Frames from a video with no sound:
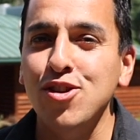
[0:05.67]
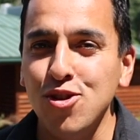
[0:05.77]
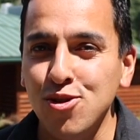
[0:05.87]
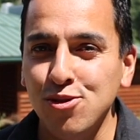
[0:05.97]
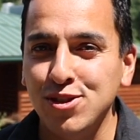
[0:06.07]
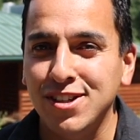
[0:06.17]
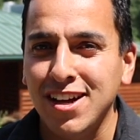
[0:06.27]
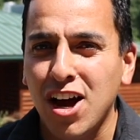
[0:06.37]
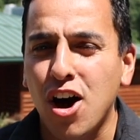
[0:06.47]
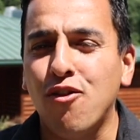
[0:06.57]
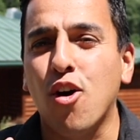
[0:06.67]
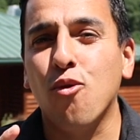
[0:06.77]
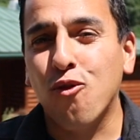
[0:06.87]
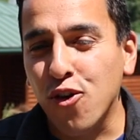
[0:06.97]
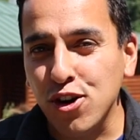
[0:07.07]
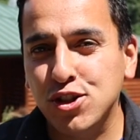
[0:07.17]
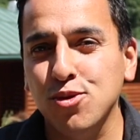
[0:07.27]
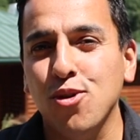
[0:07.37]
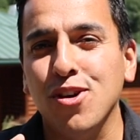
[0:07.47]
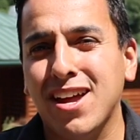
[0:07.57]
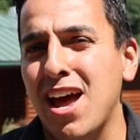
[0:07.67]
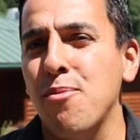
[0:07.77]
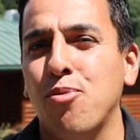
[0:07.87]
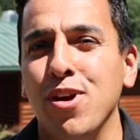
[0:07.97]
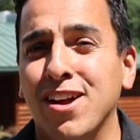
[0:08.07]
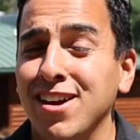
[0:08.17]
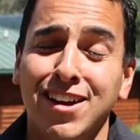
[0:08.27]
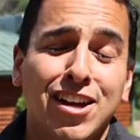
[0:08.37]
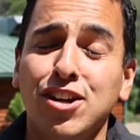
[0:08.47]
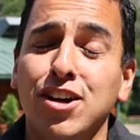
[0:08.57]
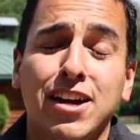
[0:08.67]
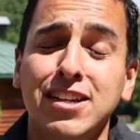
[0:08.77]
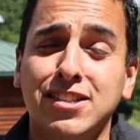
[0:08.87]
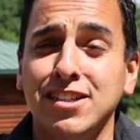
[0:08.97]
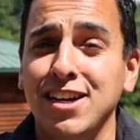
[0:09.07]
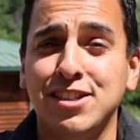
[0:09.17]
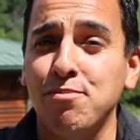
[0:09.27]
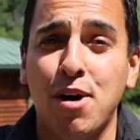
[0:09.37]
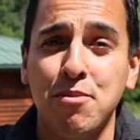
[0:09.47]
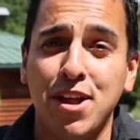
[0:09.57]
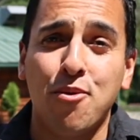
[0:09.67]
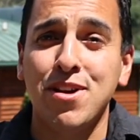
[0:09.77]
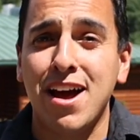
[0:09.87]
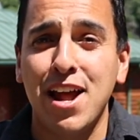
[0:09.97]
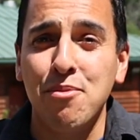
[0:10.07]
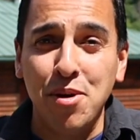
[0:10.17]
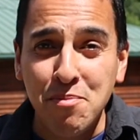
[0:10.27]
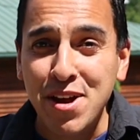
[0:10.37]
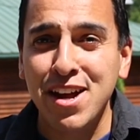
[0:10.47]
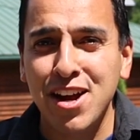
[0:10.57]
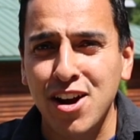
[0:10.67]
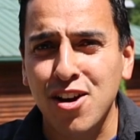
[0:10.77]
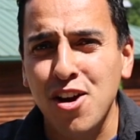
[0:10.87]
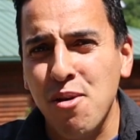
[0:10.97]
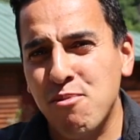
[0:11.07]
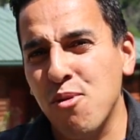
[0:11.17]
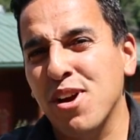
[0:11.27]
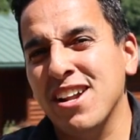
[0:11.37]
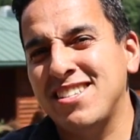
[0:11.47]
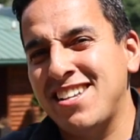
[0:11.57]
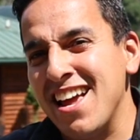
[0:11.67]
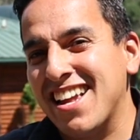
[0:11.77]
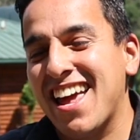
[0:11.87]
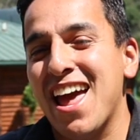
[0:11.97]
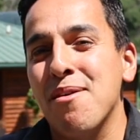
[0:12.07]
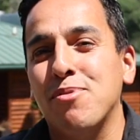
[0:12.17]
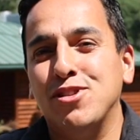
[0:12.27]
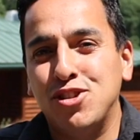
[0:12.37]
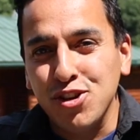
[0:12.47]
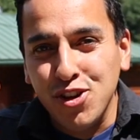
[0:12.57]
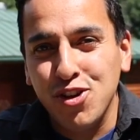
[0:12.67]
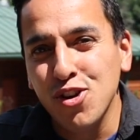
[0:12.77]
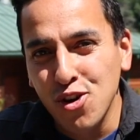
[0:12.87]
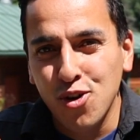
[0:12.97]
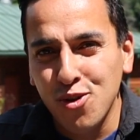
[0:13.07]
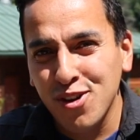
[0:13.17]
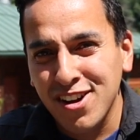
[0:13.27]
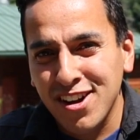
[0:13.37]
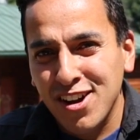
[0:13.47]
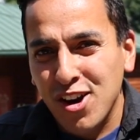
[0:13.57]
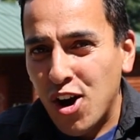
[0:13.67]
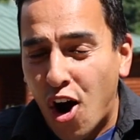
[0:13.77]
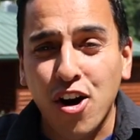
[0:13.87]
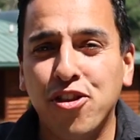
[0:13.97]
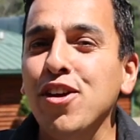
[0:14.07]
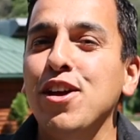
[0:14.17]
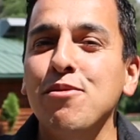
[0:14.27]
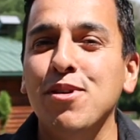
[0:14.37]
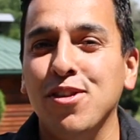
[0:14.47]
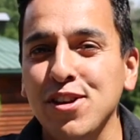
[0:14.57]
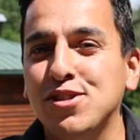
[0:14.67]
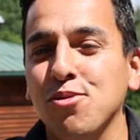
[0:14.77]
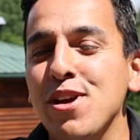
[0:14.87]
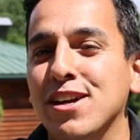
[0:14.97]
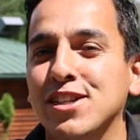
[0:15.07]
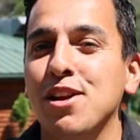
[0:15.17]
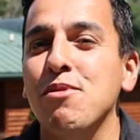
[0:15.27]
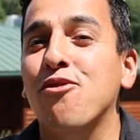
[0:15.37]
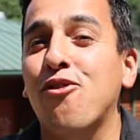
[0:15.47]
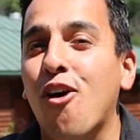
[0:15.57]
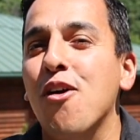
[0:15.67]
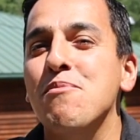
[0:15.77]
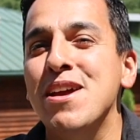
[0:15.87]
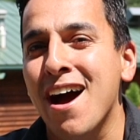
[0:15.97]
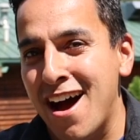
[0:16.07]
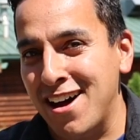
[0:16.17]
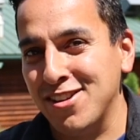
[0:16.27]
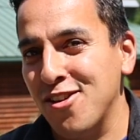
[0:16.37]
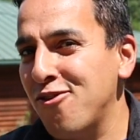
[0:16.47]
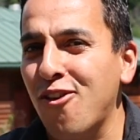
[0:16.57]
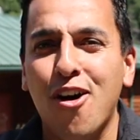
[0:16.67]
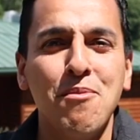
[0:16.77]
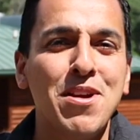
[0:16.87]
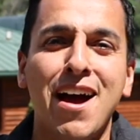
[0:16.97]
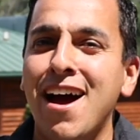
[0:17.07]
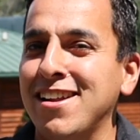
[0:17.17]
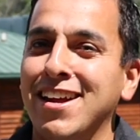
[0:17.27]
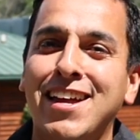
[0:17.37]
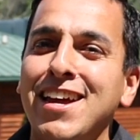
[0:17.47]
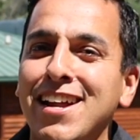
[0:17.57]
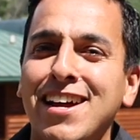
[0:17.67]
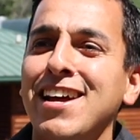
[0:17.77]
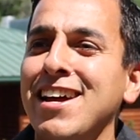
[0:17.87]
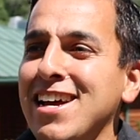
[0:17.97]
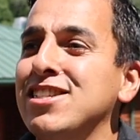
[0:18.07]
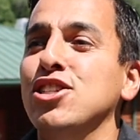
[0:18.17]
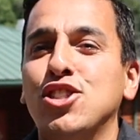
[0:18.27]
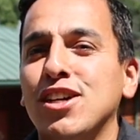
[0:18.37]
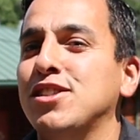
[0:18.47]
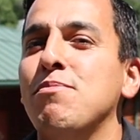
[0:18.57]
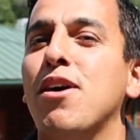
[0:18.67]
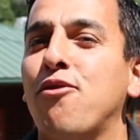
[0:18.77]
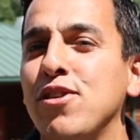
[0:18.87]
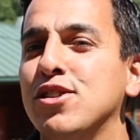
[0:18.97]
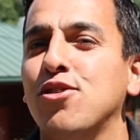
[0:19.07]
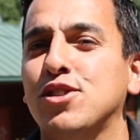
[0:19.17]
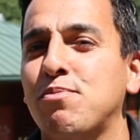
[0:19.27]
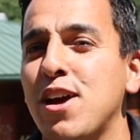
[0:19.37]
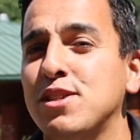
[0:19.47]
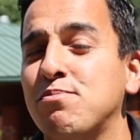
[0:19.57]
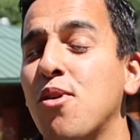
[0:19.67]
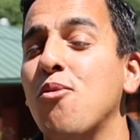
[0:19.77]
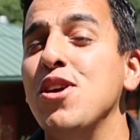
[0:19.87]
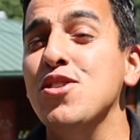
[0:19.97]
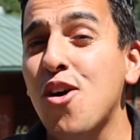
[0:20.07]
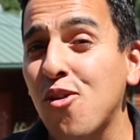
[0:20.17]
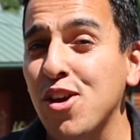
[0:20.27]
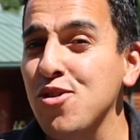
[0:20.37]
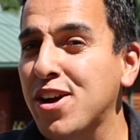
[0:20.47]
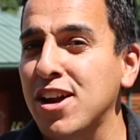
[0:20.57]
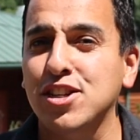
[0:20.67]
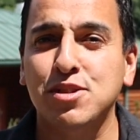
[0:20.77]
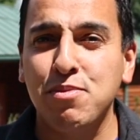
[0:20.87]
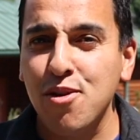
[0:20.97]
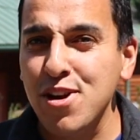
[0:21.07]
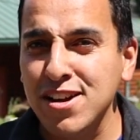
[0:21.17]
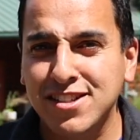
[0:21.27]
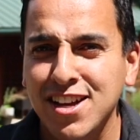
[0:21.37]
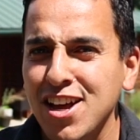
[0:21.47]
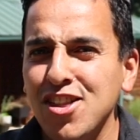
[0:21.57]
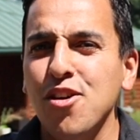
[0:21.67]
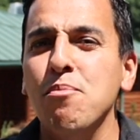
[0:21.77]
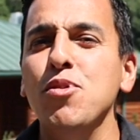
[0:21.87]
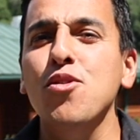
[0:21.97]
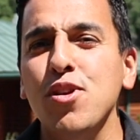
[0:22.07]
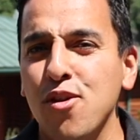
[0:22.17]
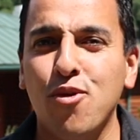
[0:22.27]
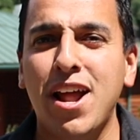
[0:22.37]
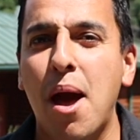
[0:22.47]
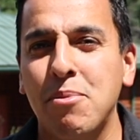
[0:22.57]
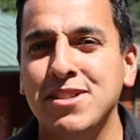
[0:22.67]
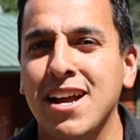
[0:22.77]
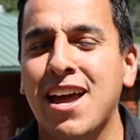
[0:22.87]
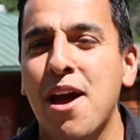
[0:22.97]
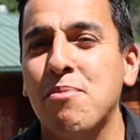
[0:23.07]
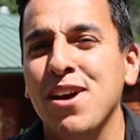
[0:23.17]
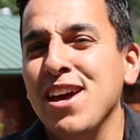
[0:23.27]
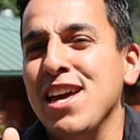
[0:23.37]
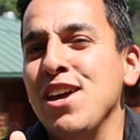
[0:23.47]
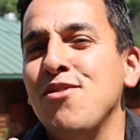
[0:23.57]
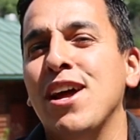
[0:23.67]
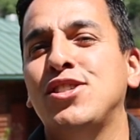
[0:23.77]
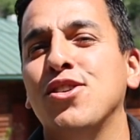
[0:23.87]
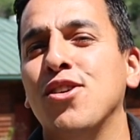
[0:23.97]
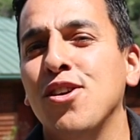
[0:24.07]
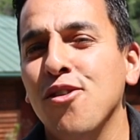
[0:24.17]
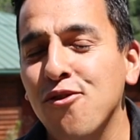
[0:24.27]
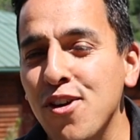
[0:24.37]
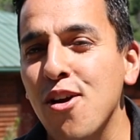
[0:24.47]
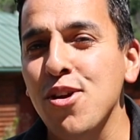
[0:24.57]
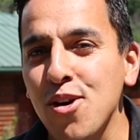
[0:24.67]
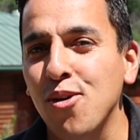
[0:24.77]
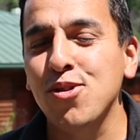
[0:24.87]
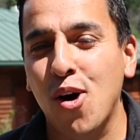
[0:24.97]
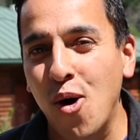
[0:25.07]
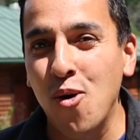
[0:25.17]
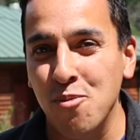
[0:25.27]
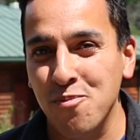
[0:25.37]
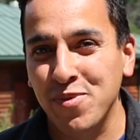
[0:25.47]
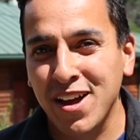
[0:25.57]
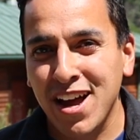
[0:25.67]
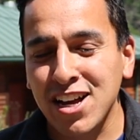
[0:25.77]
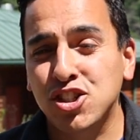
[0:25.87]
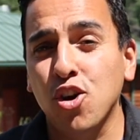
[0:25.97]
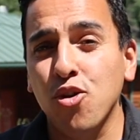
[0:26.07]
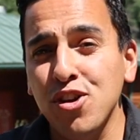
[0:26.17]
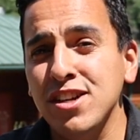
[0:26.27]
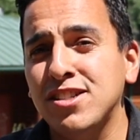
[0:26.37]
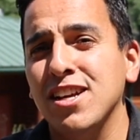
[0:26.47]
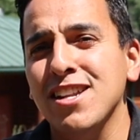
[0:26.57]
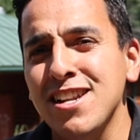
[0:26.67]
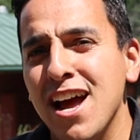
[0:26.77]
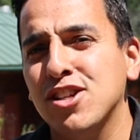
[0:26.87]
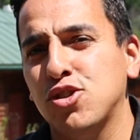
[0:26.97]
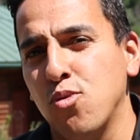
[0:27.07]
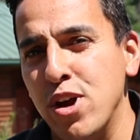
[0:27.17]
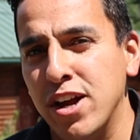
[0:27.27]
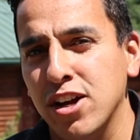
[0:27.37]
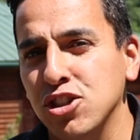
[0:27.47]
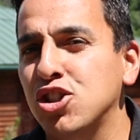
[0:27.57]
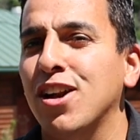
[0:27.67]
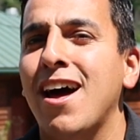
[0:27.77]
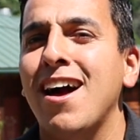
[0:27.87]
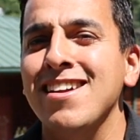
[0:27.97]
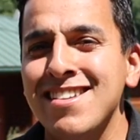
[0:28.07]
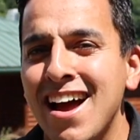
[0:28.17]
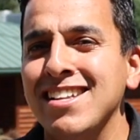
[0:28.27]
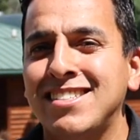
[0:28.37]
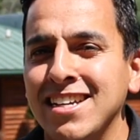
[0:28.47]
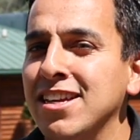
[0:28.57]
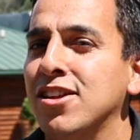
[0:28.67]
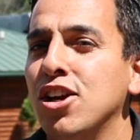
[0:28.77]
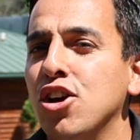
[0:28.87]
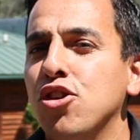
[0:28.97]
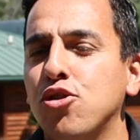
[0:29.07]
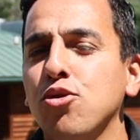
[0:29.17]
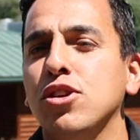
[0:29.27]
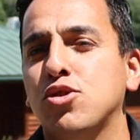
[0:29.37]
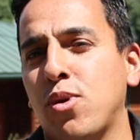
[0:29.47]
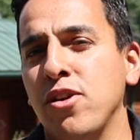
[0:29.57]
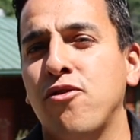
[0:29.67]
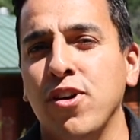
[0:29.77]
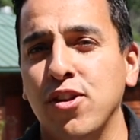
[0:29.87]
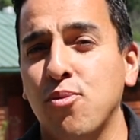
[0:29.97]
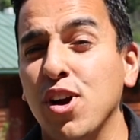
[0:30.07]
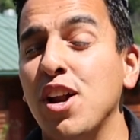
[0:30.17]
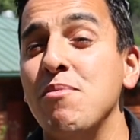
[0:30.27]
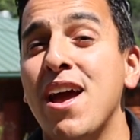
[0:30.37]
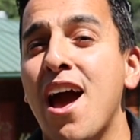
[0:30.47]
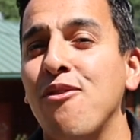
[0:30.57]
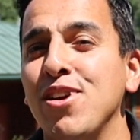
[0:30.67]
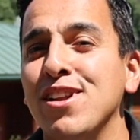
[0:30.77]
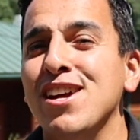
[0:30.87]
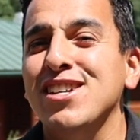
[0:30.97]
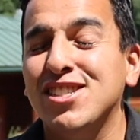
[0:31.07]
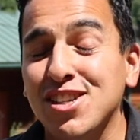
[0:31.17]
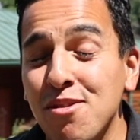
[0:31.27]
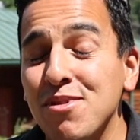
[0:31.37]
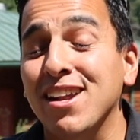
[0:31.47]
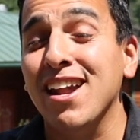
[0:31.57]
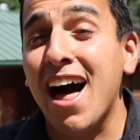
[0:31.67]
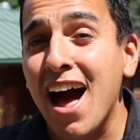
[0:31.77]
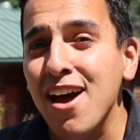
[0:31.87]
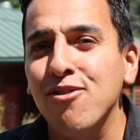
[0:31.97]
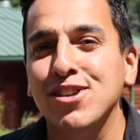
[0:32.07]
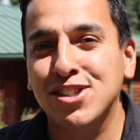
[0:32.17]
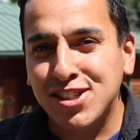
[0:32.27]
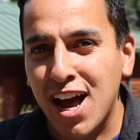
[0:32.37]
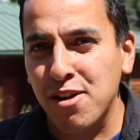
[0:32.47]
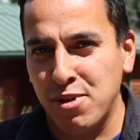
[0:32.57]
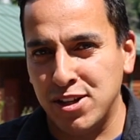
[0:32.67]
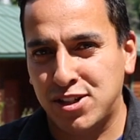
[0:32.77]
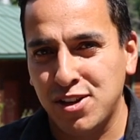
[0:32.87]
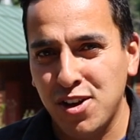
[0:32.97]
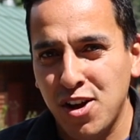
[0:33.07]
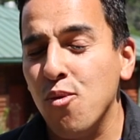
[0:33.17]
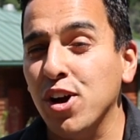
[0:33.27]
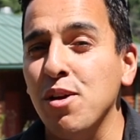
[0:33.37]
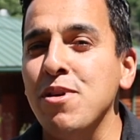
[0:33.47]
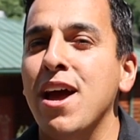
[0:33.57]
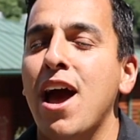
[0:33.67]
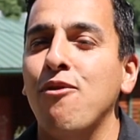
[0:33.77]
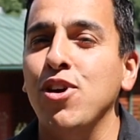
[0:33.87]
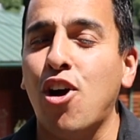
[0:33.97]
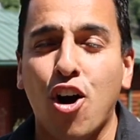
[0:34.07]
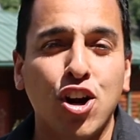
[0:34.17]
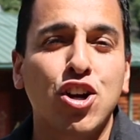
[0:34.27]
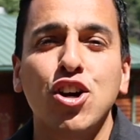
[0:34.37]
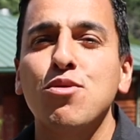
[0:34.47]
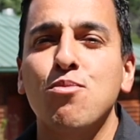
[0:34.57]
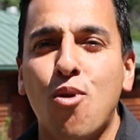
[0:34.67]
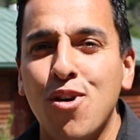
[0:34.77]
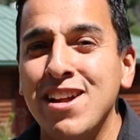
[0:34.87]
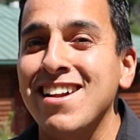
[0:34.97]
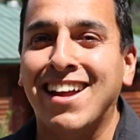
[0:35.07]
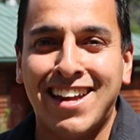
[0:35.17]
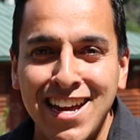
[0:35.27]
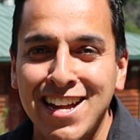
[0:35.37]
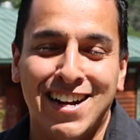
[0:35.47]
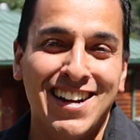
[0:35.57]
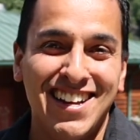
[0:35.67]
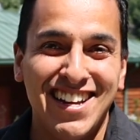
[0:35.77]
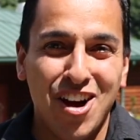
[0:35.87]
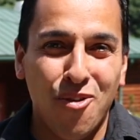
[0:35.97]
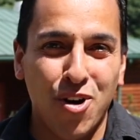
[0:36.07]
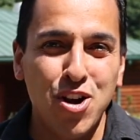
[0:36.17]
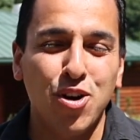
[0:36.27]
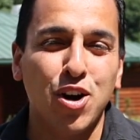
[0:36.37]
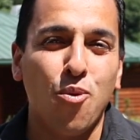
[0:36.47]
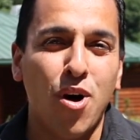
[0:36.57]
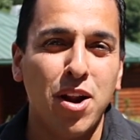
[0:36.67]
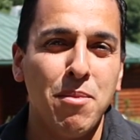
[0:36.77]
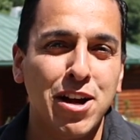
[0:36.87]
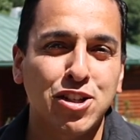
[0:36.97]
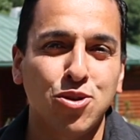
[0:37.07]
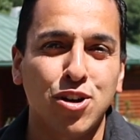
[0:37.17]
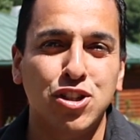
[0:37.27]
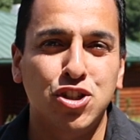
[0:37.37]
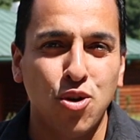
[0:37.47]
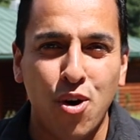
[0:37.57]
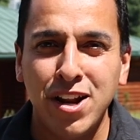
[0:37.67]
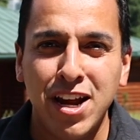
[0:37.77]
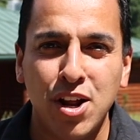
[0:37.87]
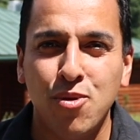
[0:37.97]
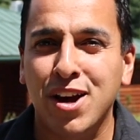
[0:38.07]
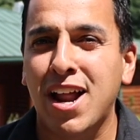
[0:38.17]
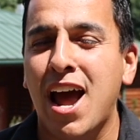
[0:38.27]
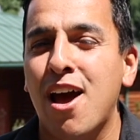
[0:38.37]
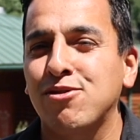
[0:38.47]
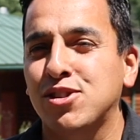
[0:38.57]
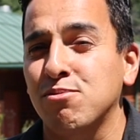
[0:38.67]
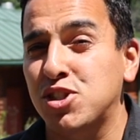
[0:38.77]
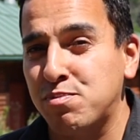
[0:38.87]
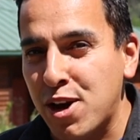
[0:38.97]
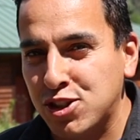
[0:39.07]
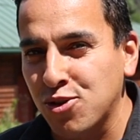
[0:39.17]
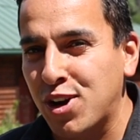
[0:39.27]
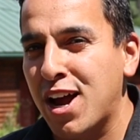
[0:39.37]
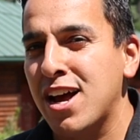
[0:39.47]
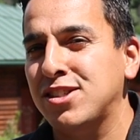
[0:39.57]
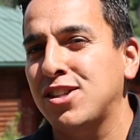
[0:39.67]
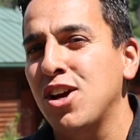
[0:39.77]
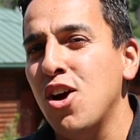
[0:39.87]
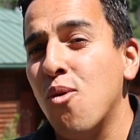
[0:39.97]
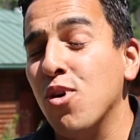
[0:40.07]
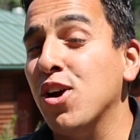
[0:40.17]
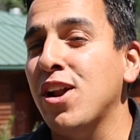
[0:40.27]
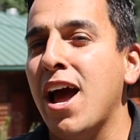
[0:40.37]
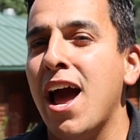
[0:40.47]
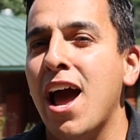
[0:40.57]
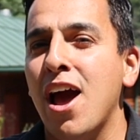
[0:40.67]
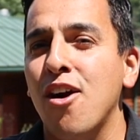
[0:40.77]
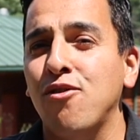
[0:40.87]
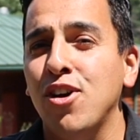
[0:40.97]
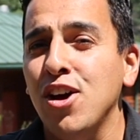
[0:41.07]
news of our virtual camp week. Look, it's a bummer that we're not able to be here, but we're gonna take camp to you. Our theme this week is gonna be far beyond. Far beyond. Akita isn't just about a physical space, but we know that you can experience the beauty of what happens at camp, even at your very own home. And so this next week, July 19th through the 25th, we're gonna be having some live segments. We're gonna be having our Good Morning Akita, where you're gonna wanna make sure to join in. We're gonna have some special guests. We're gonna have